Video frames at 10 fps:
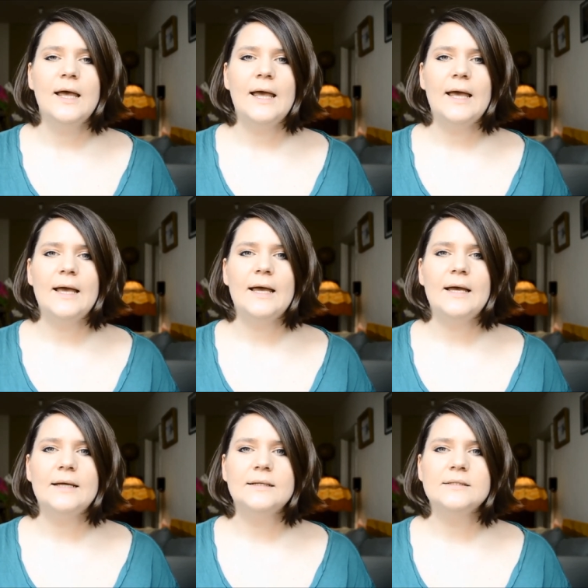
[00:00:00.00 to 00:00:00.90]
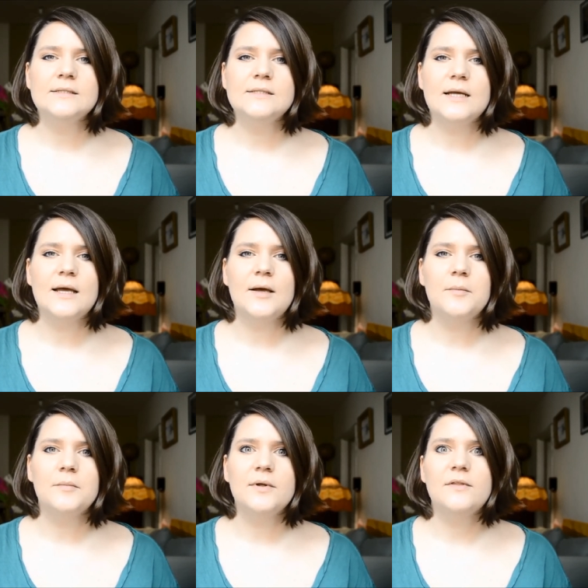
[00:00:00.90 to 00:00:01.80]
And
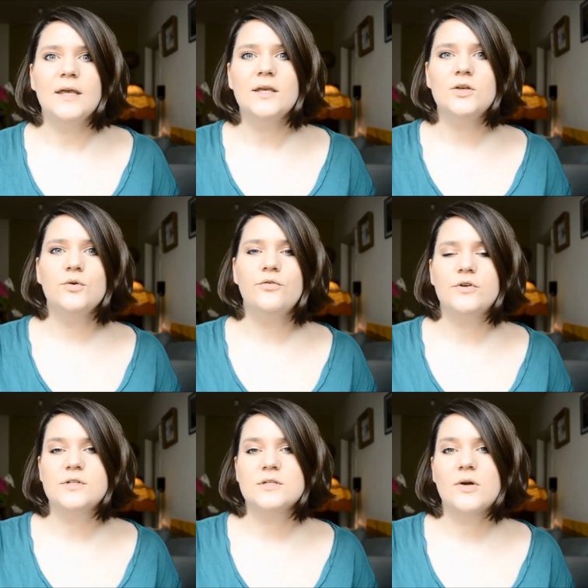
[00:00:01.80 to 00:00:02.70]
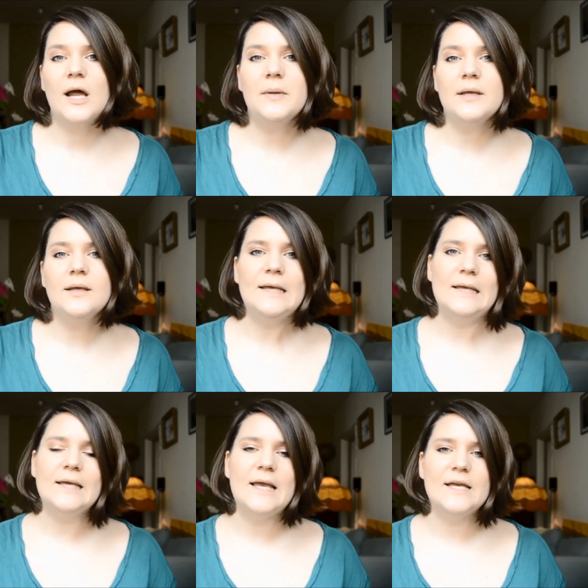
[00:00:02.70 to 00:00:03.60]
um, thank you for subscribing
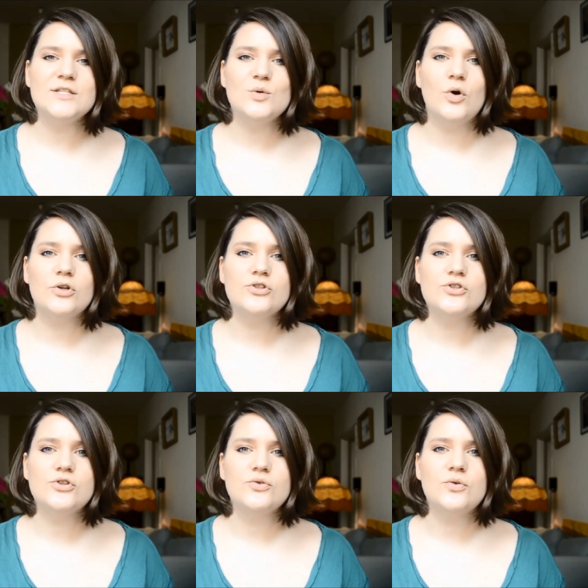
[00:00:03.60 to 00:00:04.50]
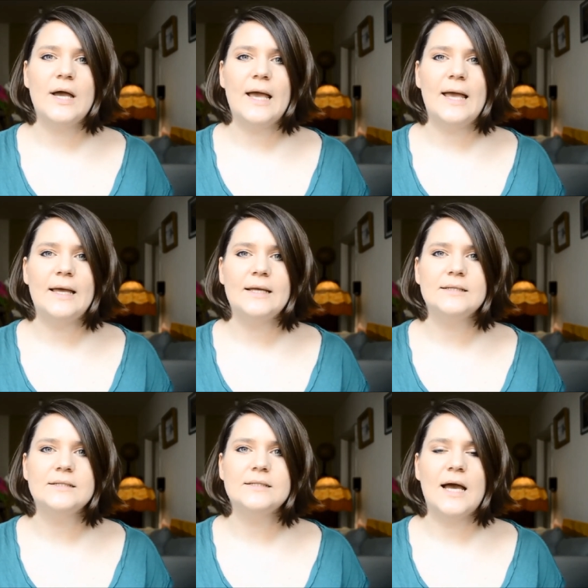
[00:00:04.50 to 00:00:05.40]
in case you want to,
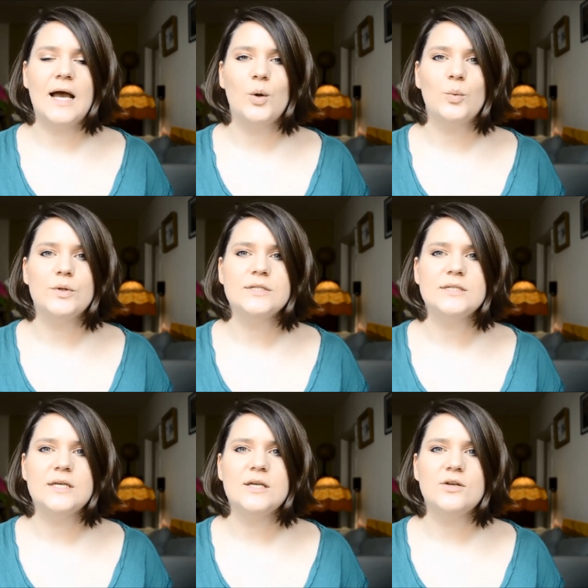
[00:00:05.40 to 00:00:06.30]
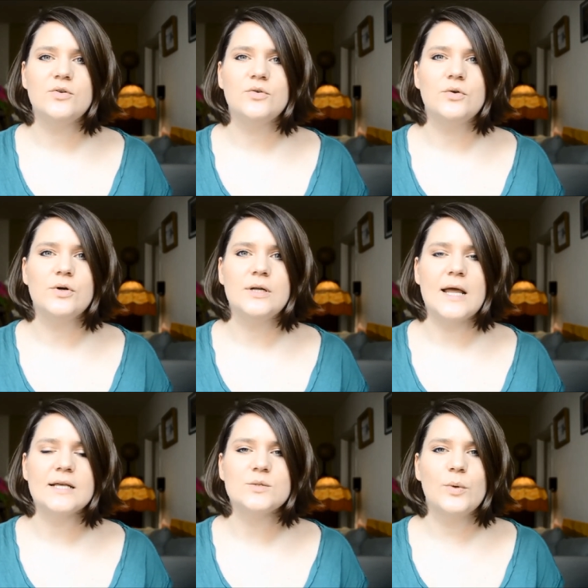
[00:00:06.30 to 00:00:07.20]
and I will see you
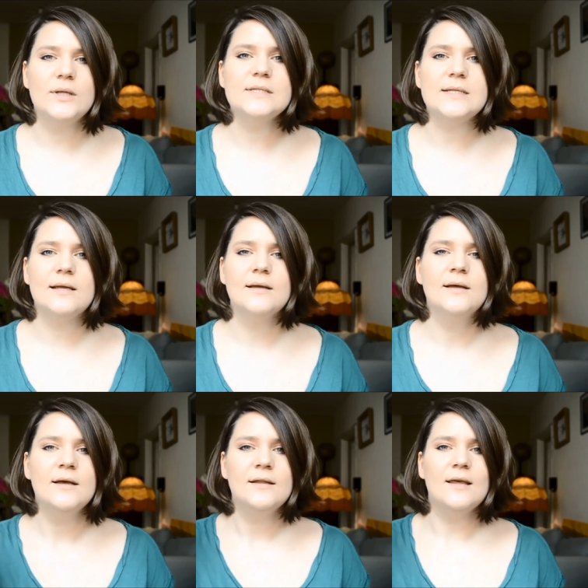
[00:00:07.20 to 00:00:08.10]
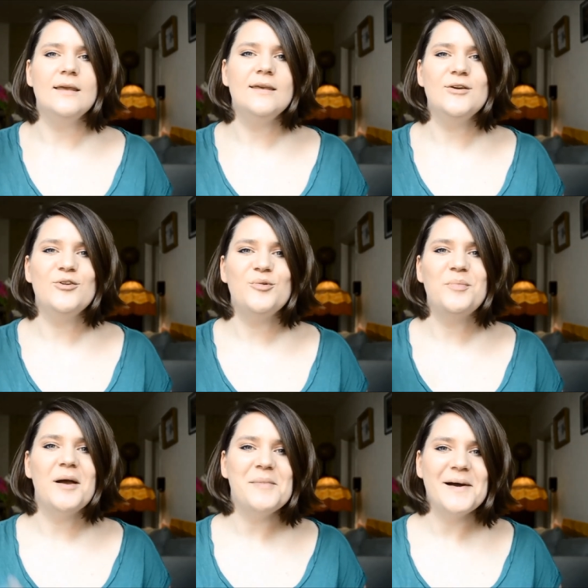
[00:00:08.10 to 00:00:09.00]
next Wednesday. Thank you,
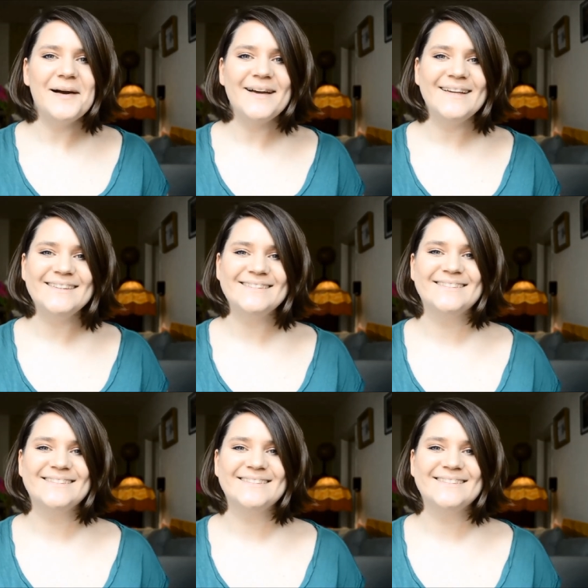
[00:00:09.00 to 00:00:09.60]
bye bye!